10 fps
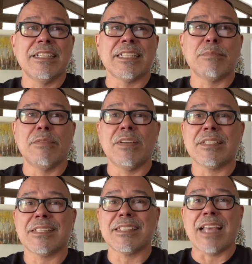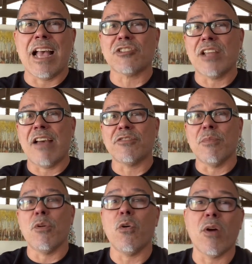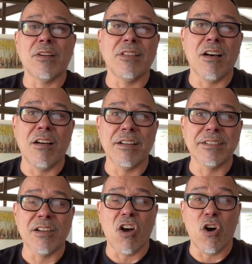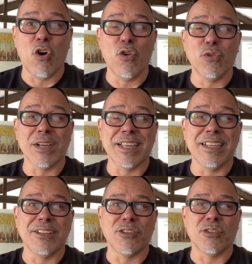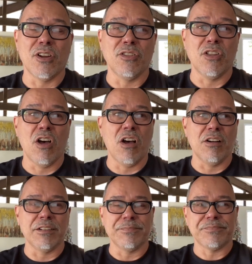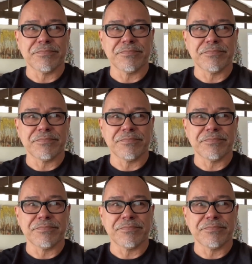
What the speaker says: Some of us actually have to mow our lawn all year long.